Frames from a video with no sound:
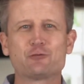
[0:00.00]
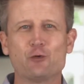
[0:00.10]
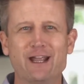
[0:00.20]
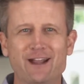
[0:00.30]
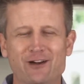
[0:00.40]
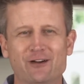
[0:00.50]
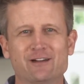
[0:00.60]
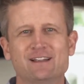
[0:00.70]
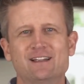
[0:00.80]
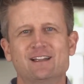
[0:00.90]
where?
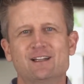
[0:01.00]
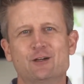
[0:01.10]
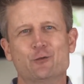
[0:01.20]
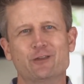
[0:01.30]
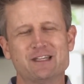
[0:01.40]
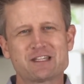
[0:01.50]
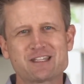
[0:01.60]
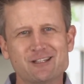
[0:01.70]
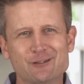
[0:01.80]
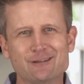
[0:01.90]
Well, they
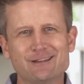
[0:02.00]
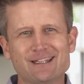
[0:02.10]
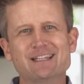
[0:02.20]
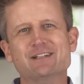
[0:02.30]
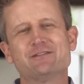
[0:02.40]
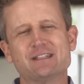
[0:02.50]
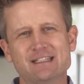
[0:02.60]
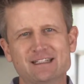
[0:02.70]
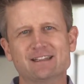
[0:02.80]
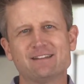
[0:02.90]
still lived
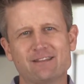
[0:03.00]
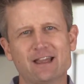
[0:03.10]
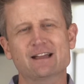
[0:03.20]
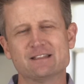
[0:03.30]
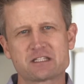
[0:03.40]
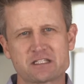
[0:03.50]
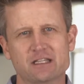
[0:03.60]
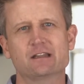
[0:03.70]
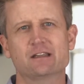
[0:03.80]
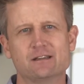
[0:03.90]
in that
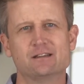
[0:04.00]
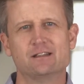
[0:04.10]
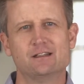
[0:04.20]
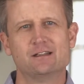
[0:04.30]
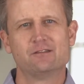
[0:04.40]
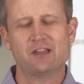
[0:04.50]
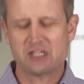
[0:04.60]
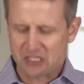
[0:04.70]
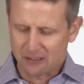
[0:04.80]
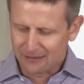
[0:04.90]
city. They
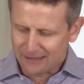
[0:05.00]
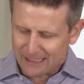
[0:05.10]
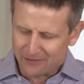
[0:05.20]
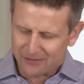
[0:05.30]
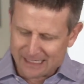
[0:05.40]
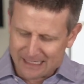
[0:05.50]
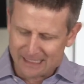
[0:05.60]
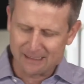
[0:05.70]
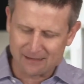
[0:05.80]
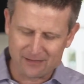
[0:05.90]
still lived
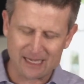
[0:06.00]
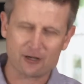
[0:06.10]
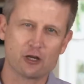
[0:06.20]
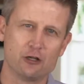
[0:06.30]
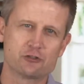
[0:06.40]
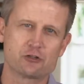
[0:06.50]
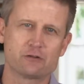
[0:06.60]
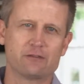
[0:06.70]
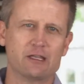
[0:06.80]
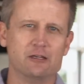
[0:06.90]
in that culture
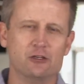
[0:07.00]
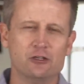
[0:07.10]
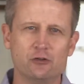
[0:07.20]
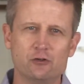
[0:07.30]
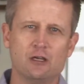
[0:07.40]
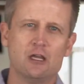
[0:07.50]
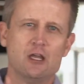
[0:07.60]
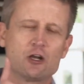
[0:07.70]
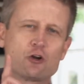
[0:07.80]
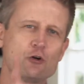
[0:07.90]
that they knew,
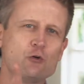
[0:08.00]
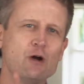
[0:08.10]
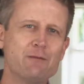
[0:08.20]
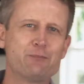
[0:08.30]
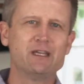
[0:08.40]
grew up